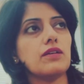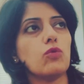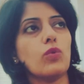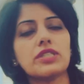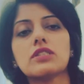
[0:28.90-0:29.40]

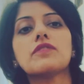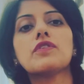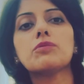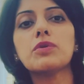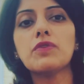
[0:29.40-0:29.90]
what's the
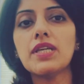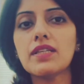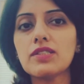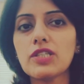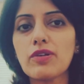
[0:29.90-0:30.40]
difference between
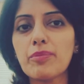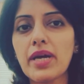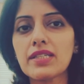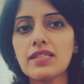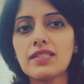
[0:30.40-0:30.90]
a general
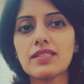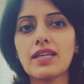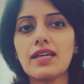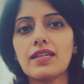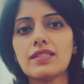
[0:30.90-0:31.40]
practice
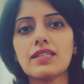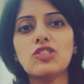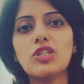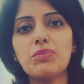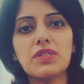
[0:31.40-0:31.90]
and a
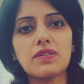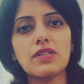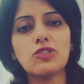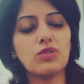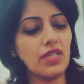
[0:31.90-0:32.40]
GP
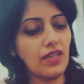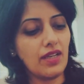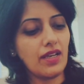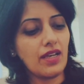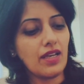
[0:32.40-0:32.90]
surgery.
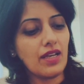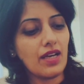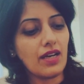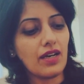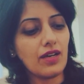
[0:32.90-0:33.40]

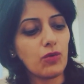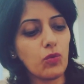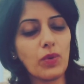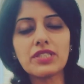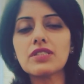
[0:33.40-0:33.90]

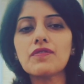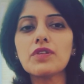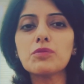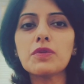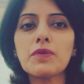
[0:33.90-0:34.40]
What's the
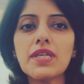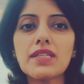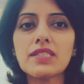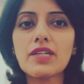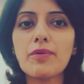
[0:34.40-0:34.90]
difference between a
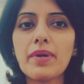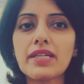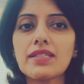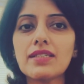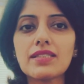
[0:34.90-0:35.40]
general
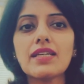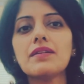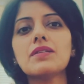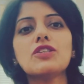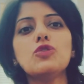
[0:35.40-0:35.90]
practice here
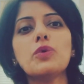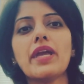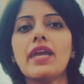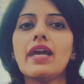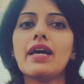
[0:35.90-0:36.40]
in the
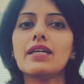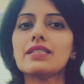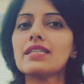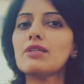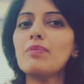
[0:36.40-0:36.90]
UK and
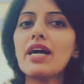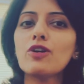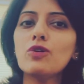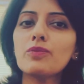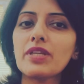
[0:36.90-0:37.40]

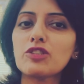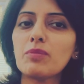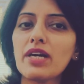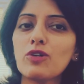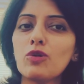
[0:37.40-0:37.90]
that's
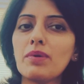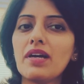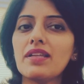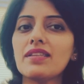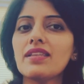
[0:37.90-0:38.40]
back home
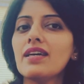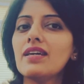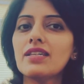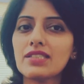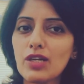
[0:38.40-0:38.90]
in
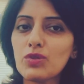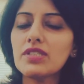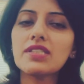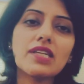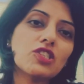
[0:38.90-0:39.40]

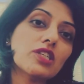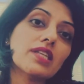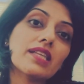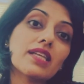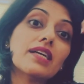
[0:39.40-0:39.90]
Southeast Asian
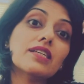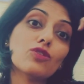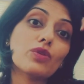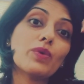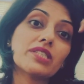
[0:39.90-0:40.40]
and other
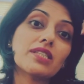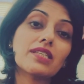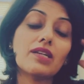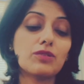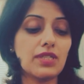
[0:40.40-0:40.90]
non-Western
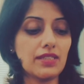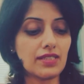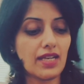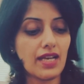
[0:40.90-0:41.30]
countries?